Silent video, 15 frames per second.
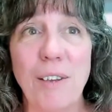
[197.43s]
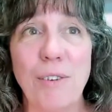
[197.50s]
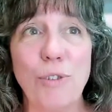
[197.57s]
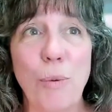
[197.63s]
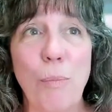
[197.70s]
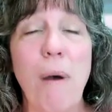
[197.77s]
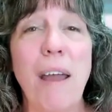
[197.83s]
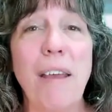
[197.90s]

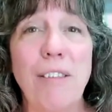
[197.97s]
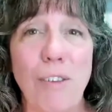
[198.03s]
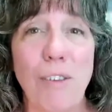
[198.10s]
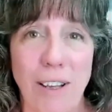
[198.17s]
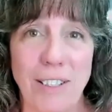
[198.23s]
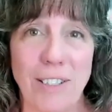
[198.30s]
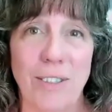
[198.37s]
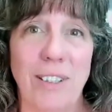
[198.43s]
So, my
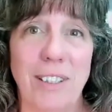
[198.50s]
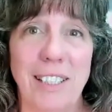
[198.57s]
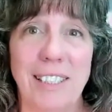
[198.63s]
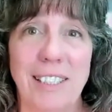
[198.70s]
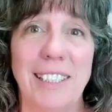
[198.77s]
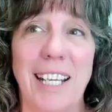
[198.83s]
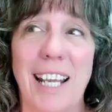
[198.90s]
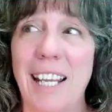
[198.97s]
thoughts on
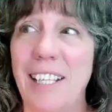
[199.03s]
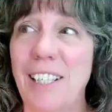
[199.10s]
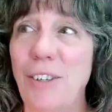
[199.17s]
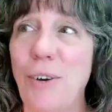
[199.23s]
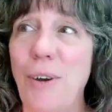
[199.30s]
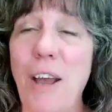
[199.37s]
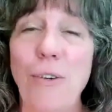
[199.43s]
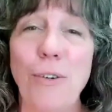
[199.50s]
this day, you
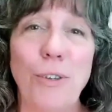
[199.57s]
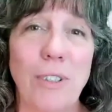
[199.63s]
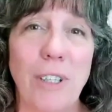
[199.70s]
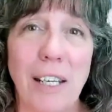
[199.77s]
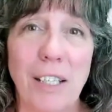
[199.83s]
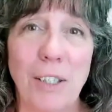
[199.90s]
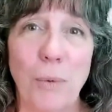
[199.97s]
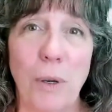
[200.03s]
know, how
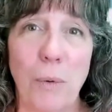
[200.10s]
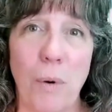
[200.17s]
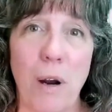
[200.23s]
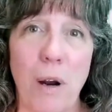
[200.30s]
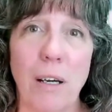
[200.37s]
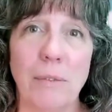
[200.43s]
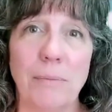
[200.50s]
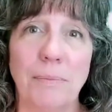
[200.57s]
united we
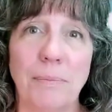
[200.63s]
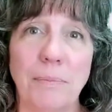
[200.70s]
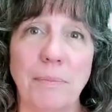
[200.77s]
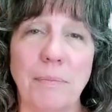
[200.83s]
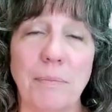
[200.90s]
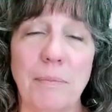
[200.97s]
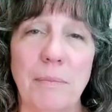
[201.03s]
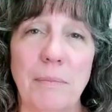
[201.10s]
were,
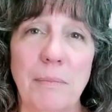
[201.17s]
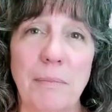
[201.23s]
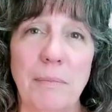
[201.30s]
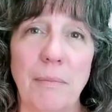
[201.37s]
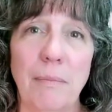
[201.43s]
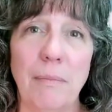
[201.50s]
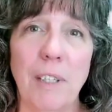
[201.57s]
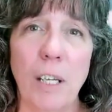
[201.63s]

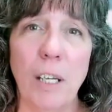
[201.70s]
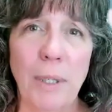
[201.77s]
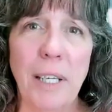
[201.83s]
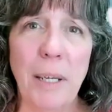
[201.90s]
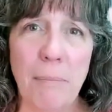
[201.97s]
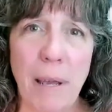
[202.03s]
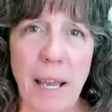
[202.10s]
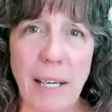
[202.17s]
can we
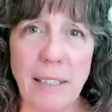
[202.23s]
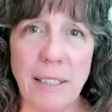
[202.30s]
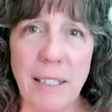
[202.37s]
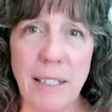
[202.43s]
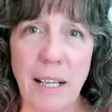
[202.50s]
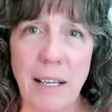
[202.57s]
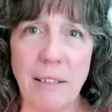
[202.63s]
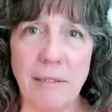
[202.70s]
get back
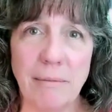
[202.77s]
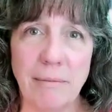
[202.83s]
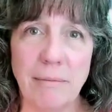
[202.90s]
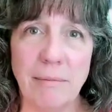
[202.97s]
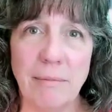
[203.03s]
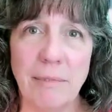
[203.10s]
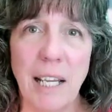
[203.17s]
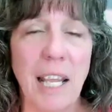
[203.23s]
to that?
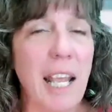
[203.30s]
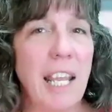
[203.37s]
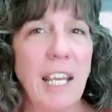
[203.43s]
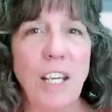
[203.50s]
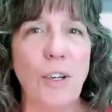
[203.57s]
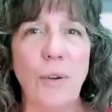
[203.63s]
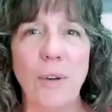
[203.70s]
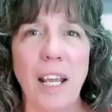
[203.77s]

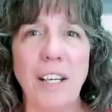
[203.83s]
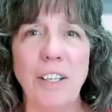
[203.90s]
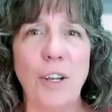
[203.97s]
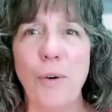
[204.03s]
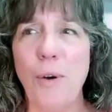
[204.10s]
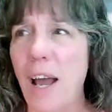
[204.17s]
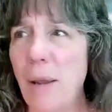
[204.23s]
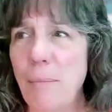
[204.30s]
You know, and I
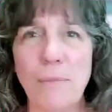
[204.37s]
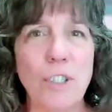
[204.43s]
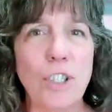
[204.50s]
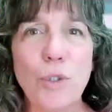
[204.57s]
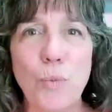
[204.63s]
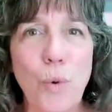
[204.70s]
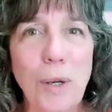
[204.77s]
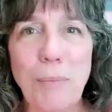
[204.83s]
know I'm
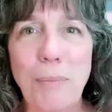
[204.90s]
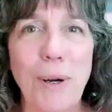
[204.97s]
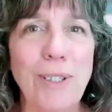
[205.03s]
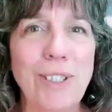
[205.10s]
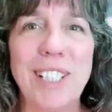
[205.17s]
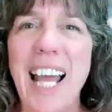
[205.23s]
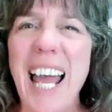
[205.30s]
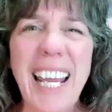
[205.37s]
just one
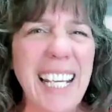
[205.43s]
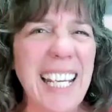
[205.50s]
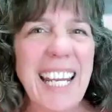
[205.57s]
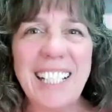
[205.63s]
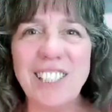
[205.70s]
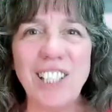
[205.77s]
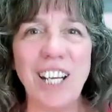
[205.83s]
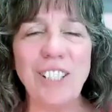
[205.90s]
person. I
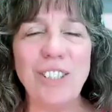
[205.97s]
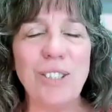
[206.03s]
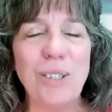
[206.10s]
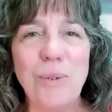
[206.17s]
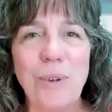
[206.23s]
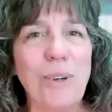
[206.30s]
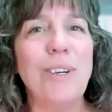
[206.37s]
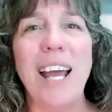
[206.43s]
can't change
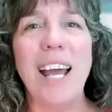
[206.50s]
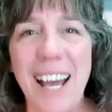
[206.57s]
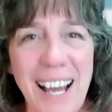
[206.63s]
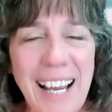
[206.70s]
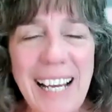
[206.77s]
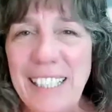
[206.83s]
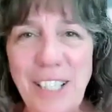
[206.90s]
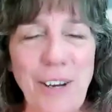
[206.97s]
the world.
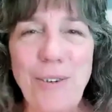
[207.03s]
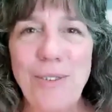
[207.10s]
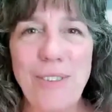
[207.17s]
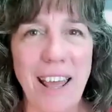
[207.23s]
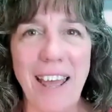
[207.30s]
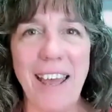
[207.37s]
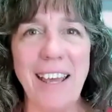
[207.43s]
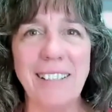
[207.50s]
I know
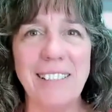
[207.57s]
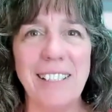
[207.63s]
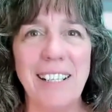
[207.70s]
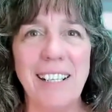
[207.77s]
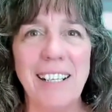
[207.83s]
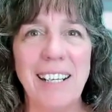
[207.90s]
that.